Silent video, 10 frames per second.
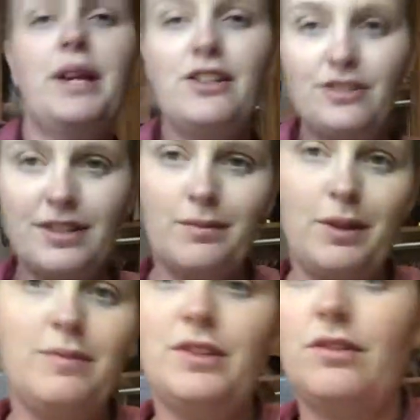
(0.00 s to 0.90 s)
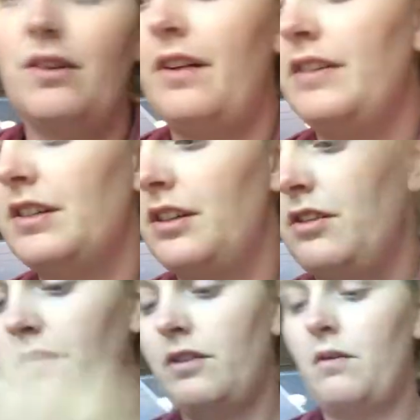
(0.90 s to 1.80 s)
But you sometimes, you know, obviously you
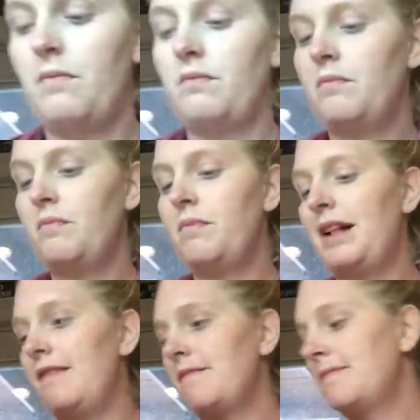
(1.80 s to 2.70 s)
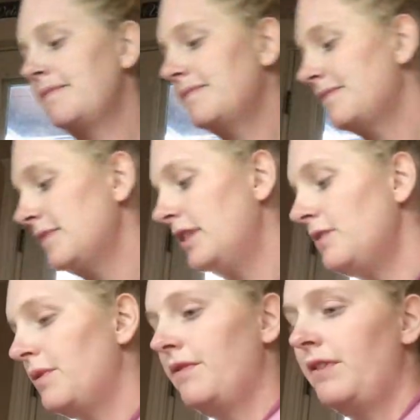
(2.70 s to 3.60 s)
never know. But
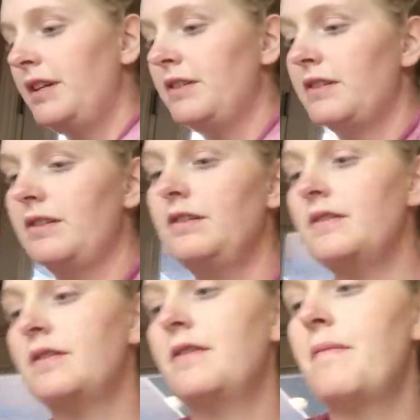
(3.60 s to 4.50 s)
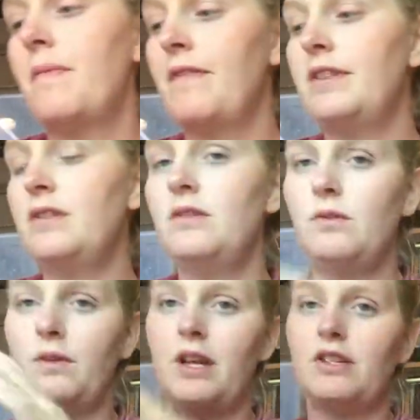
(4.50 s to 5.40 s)
this one, for instance, this is
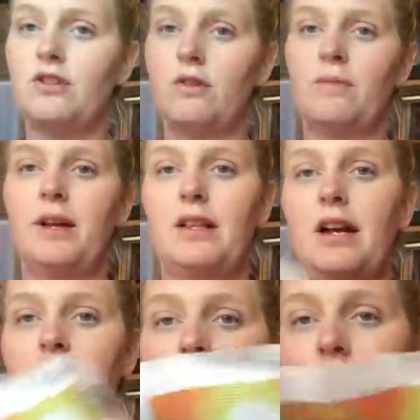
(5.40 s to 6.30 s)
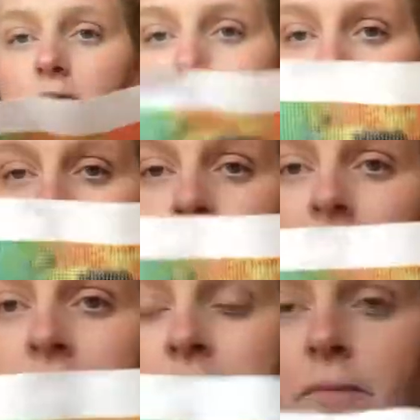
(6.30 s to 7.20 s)
the one that I showed in my last unboxing,
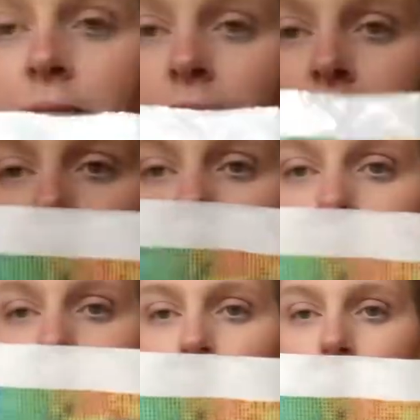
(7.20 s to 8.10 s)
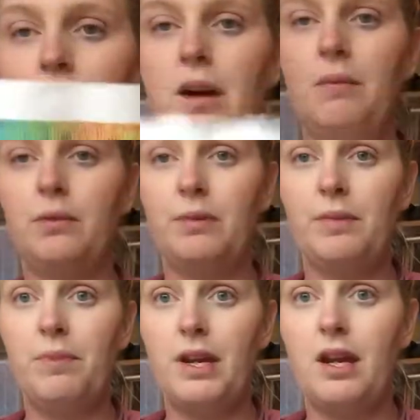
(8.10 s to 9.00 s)
which will probably
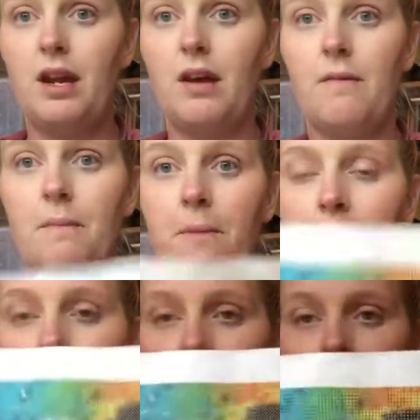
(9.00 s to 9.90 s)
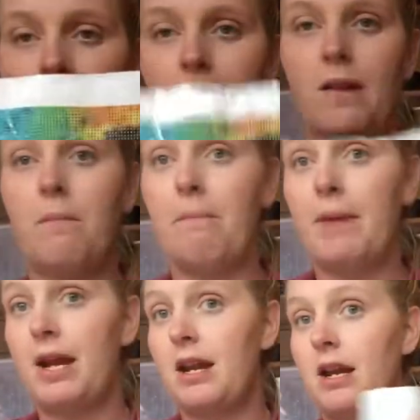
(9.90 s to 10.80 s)
be
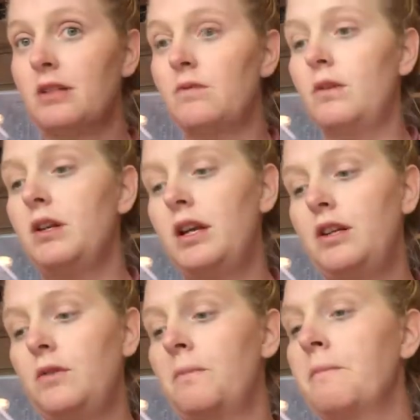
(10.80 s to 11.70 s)
my next one that I do.